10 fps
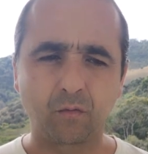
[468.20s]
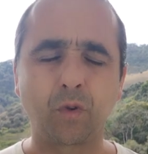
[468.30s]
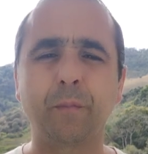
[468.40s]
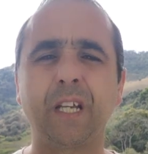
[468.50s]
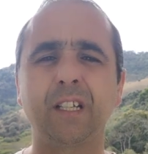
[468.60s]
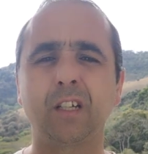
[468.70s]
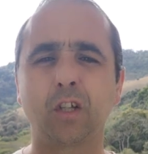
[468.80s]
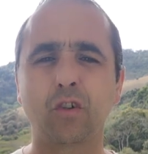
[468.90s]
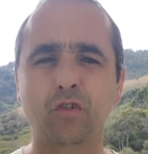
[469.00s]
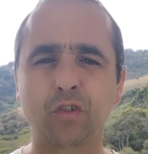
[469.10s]
remaining
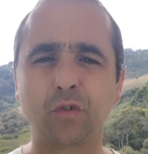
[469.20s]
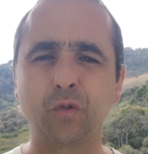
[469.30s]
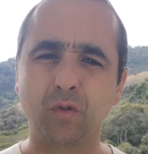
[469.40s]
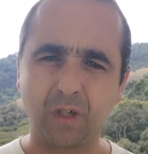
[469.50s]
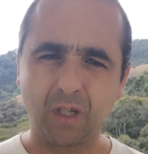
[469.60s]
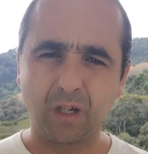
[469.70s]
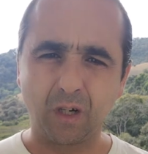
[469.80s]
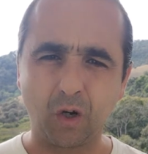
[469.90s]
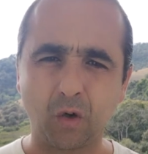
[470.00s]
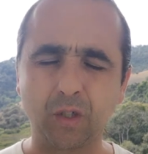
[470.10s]
close to
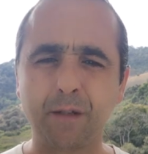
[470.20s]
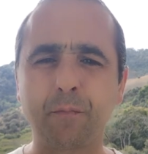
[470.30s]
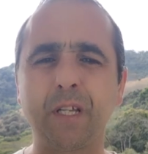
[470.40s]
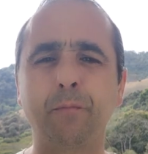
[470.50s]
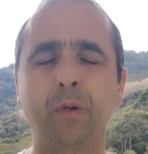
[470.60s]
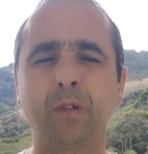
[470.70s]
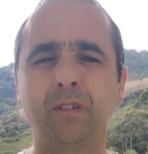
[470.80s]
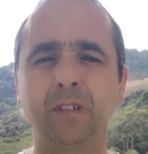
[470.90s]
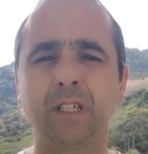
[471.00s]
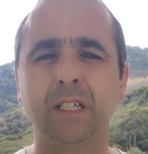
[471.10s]
holy
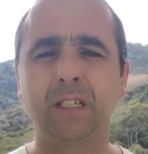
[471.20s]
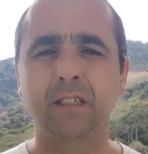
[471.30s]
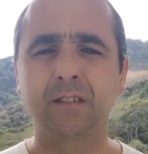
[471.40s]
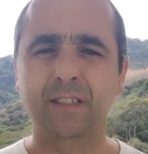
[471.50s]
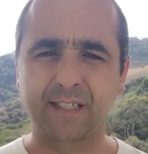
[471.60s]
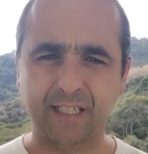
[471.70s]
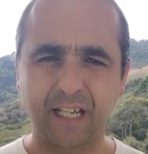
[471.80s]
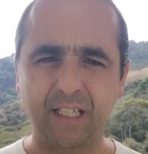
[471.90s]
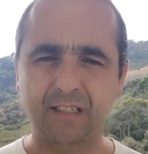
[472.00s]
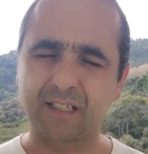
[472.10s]
people, to
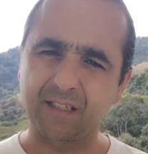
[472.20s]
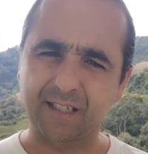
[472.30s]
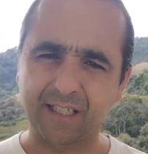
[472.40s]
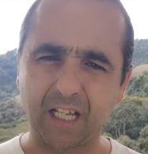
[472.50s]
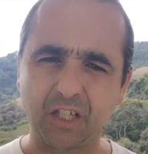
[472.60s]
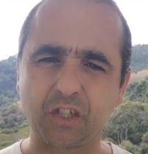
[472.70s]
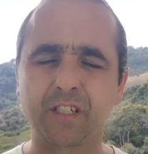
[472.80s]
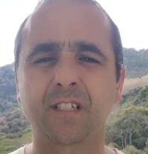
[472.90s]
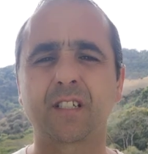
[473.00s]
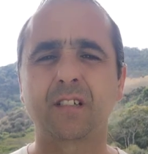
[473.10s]
saints,
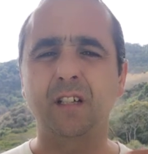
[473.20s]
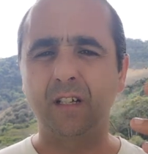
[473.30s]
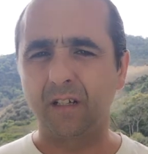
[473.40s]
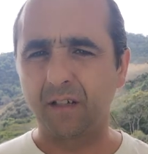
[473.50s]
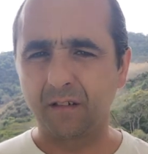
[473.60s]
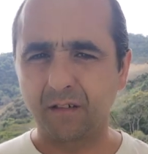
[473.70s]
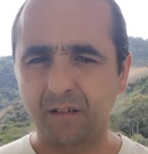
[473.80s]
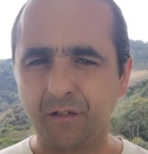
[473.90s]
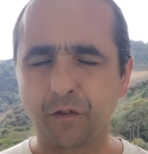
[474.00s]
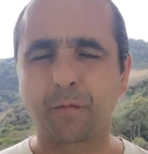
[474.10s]
sages,
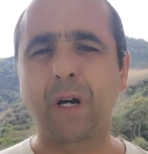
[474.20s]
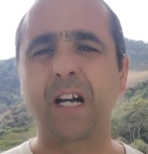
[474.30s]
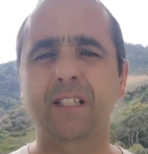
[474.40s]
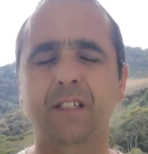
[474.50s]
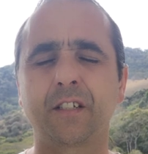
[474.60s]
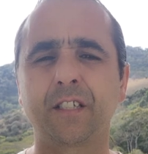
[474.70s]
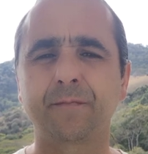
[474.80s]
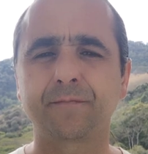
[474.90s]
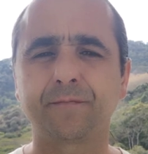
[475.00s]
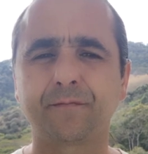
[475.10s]
your
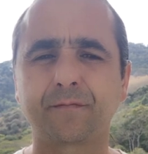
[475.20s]
master,